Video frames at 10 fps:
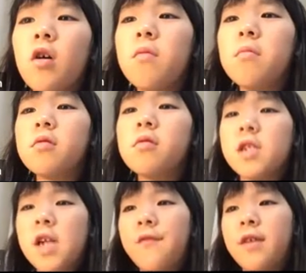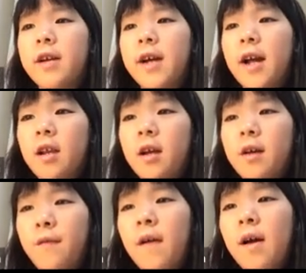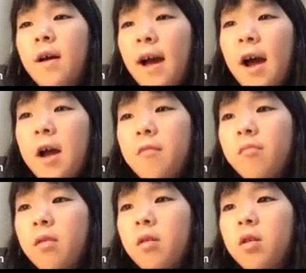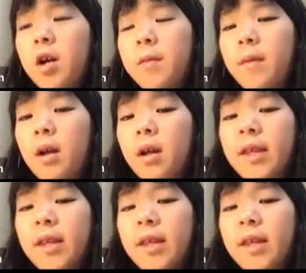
almost every kind of animal can be